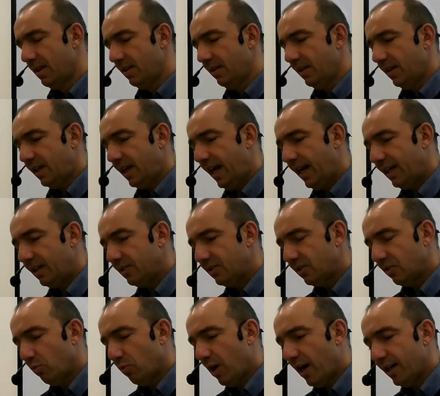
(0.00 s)
the kings, the
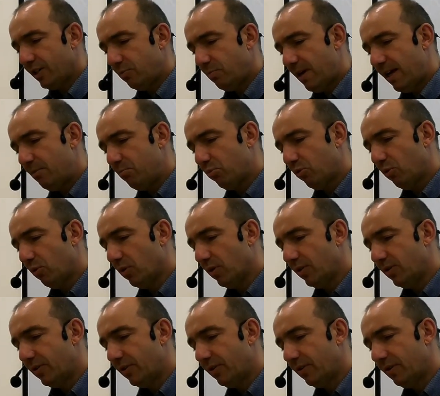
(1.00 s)
wise men brought,